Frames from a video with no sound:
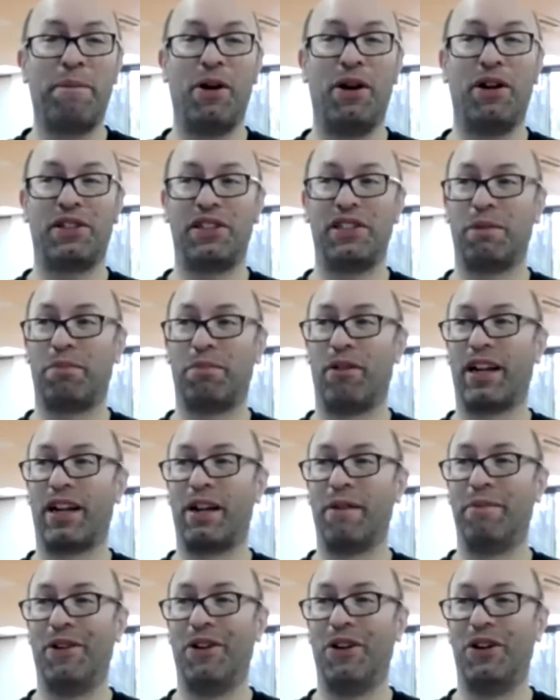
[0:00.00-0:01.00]
person to
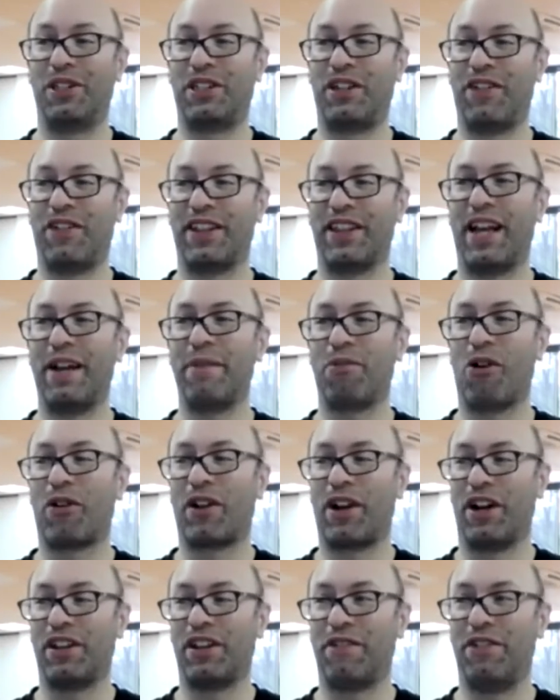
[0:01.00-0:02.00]
break a board? Do you think they
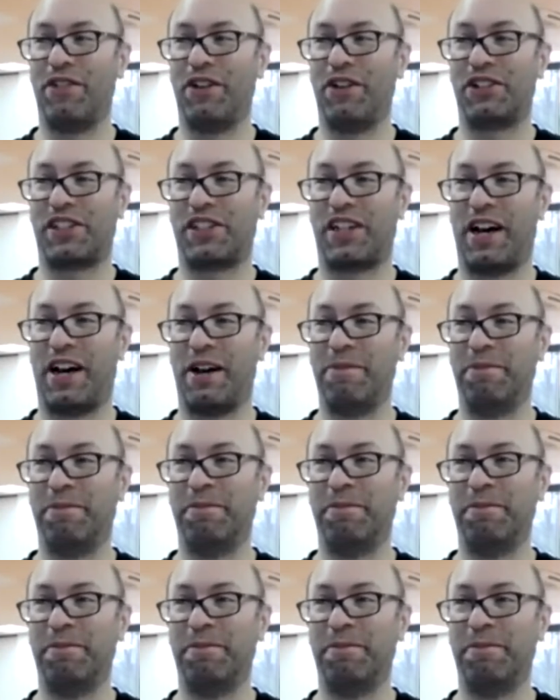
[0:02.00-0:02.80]
broke it on the first time?